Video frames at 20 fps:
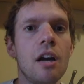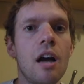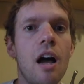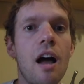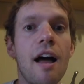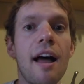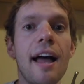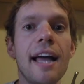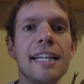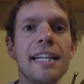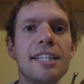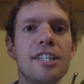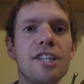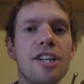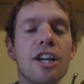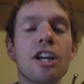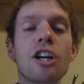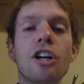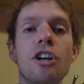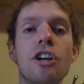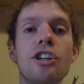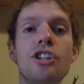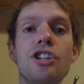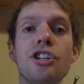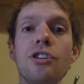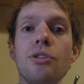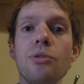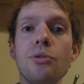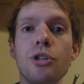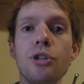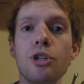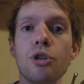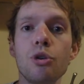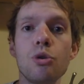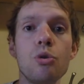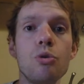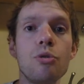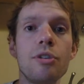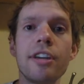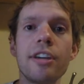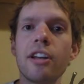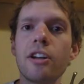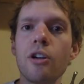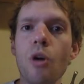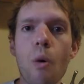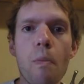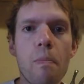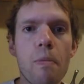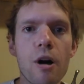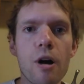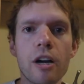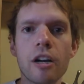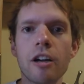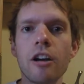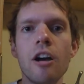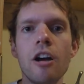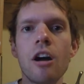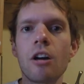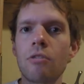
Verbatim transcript: Uh, I encourage you to get a notebook,